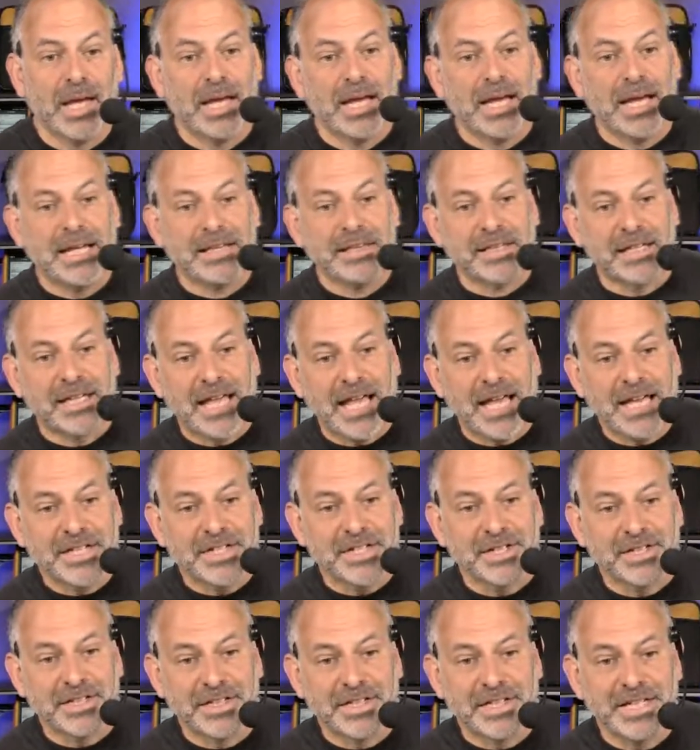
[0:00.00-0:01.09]
In the case
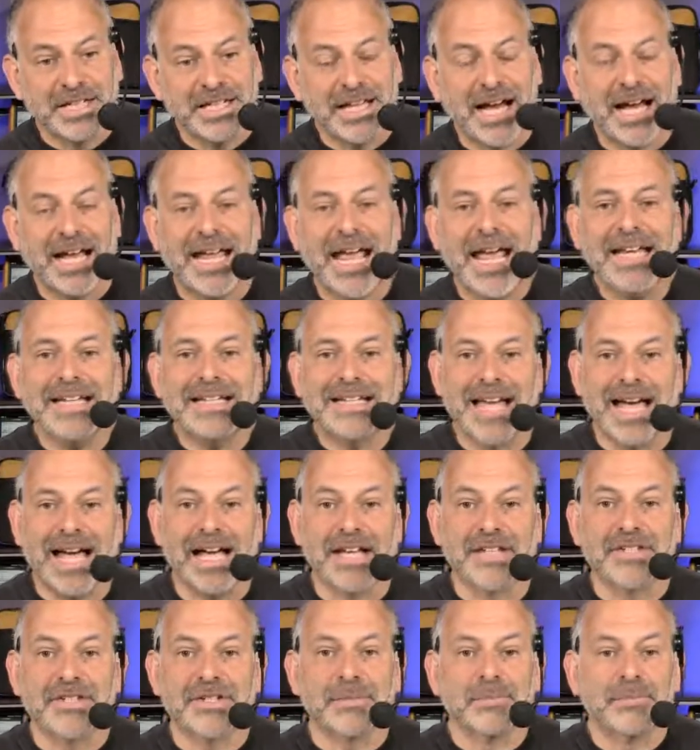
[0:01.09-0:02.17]
of the TIA
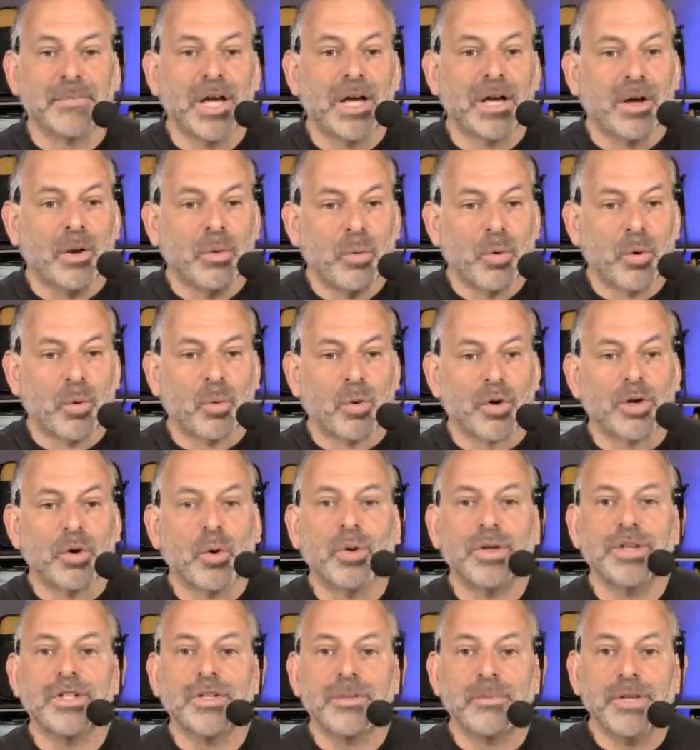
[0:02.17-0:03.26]
test, what we're
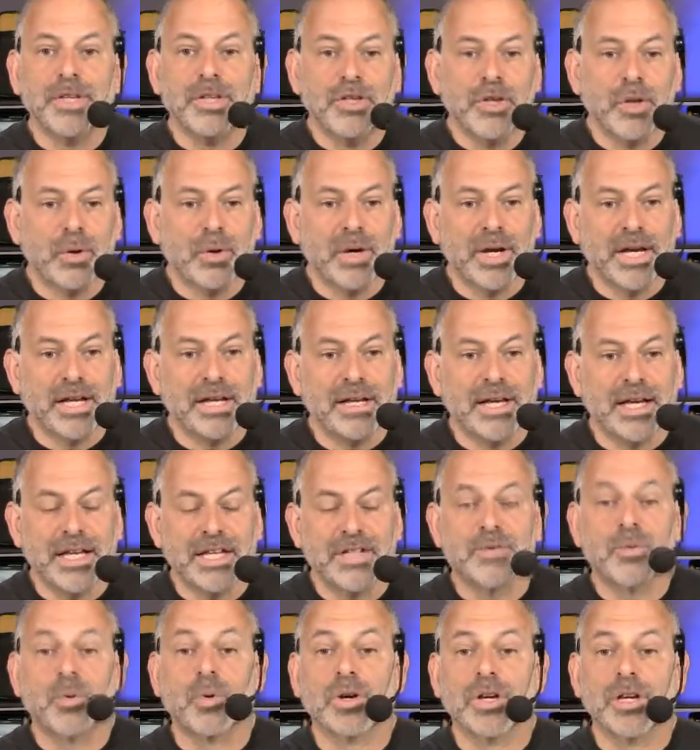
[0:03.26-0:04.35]
going to be doing
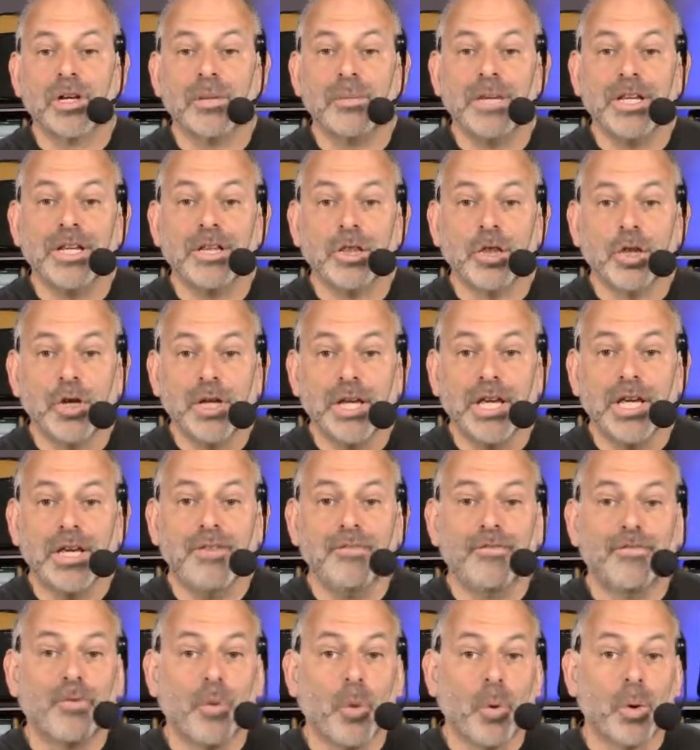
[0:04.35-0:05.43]
is we're going to be looking
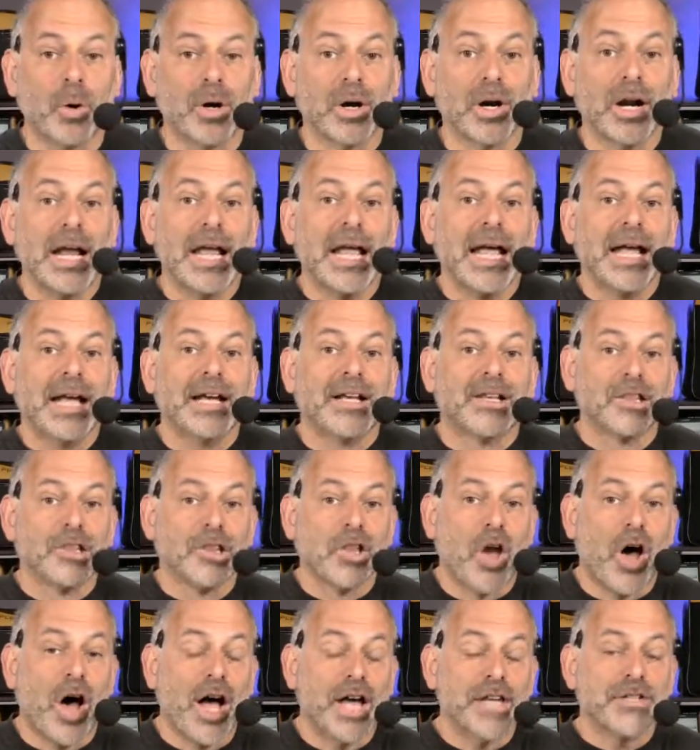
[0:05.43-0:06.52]
for
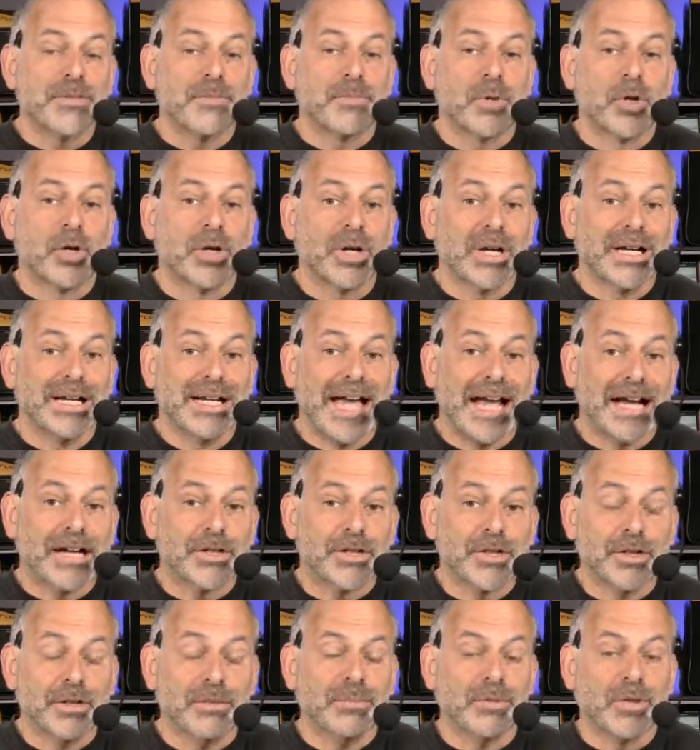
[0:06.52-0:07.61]
loss per
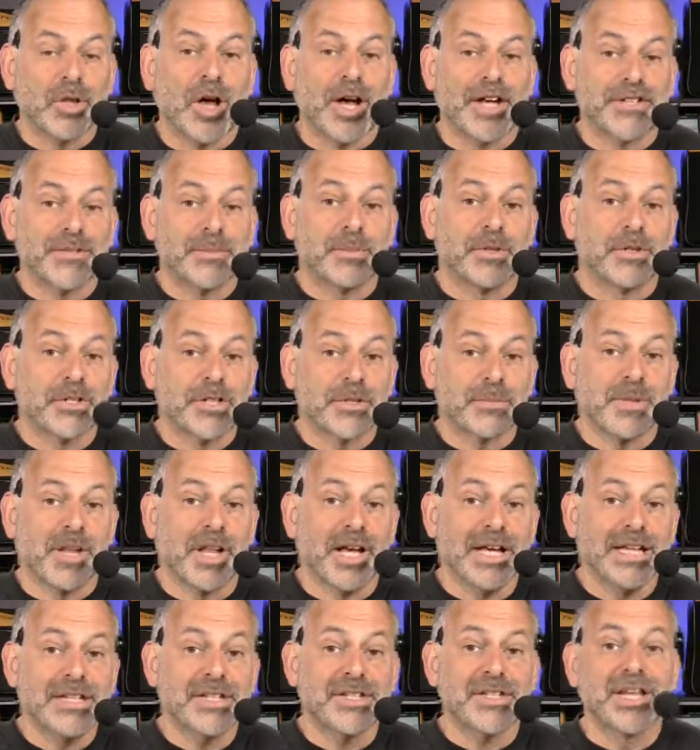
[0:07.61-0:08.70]
connector, loss per
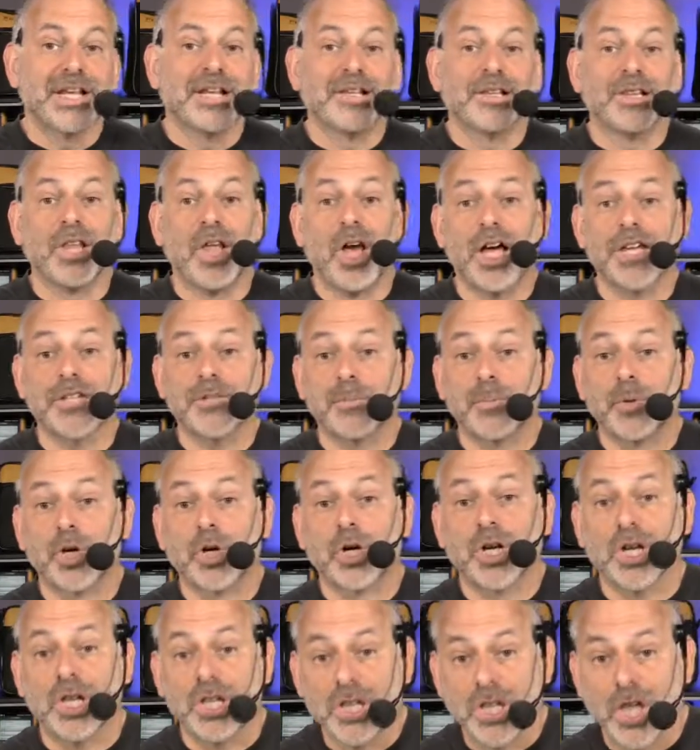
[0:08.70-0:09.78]
splice, loss per
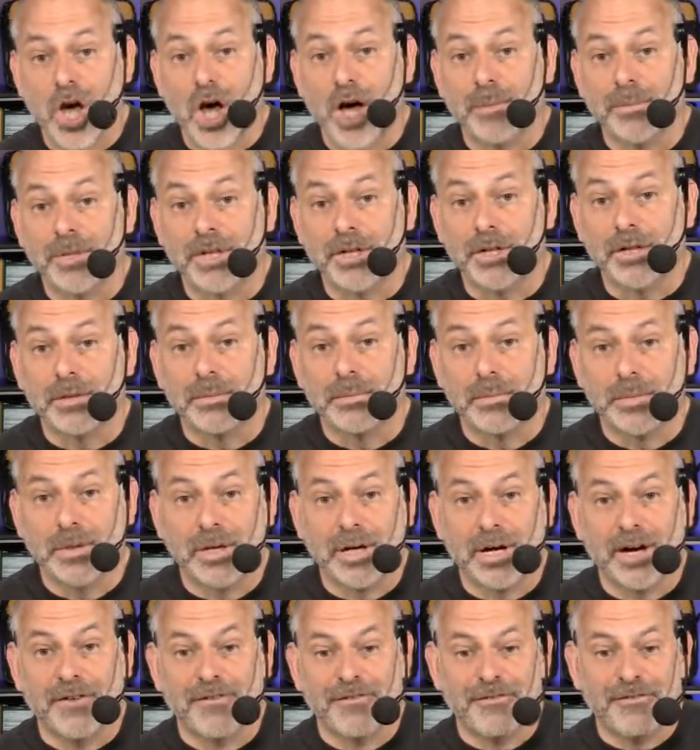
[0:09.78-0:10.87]
kilometer
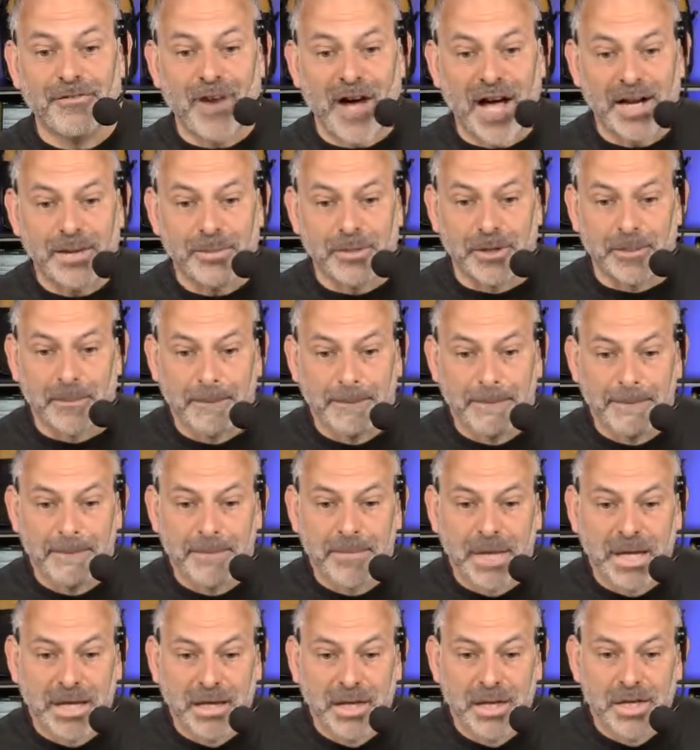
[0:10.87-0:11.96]
of fiber.
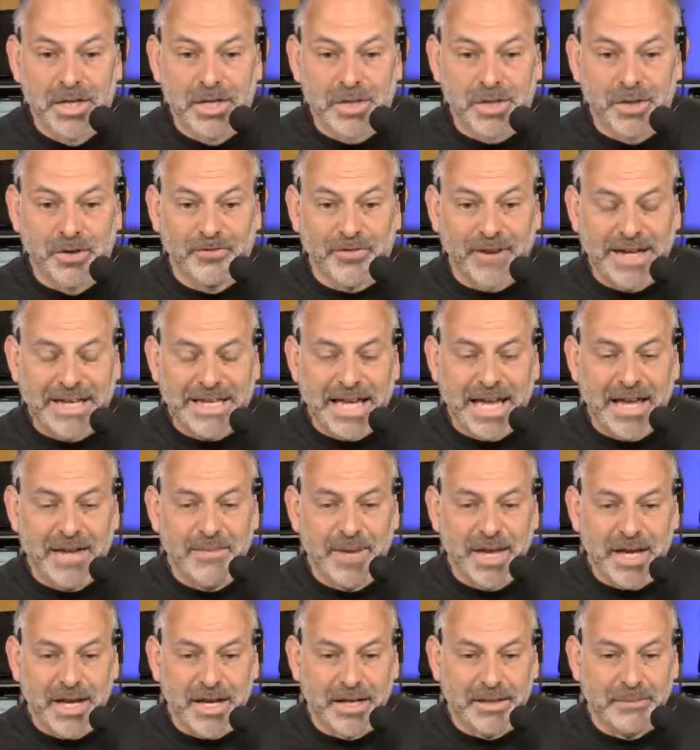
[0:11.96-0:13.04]
So if I came
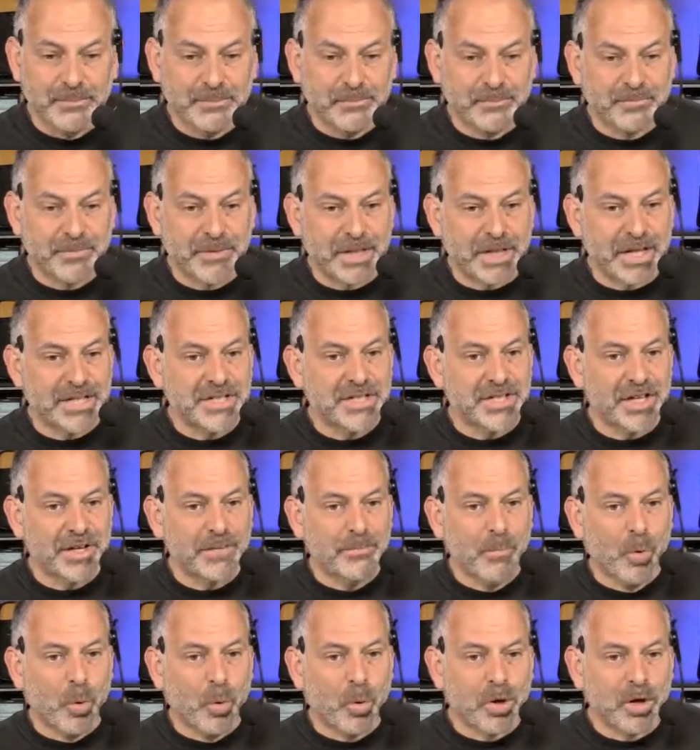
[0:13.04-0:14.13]
in and I said
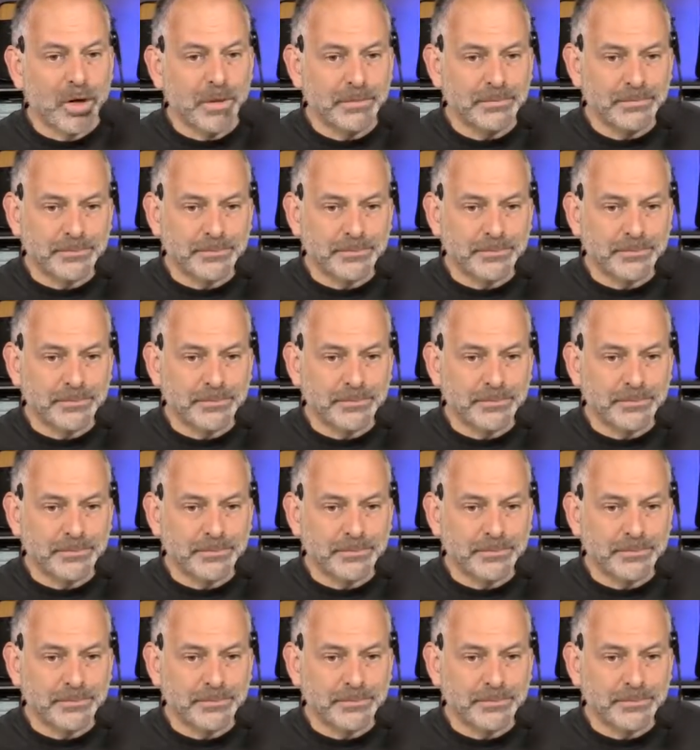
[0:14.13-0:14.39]
more,